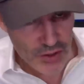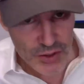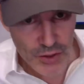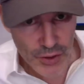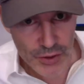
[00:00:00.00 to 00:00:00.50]
of
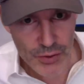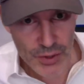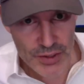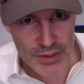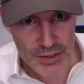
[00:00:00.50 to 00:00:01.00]
just going through
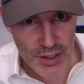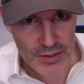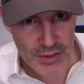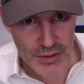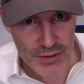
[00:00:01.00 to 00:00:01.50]
this as
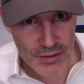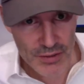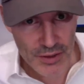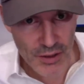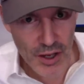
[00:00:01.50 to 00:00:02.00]
a,
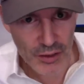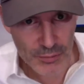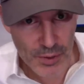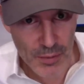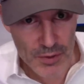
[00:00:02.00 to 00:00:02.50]
as a thought
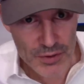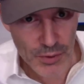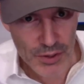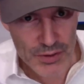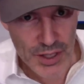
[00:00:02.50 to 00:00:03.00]
experiment so
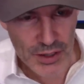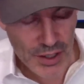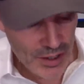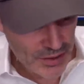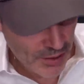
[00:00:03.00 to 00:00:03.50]
we understand the
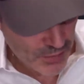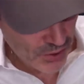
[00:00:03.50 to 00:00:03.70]
concept.